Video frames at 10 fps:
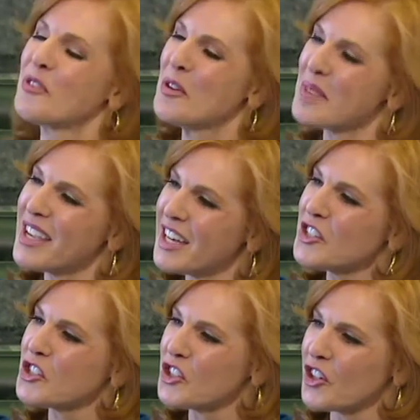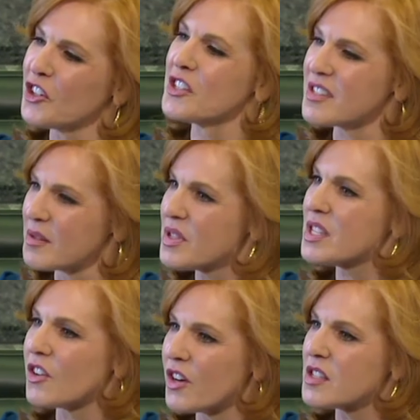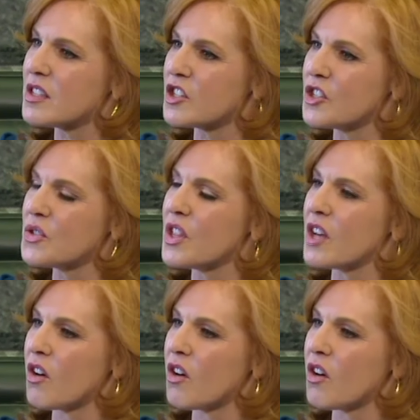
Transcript: from eating sugar to some serious issues that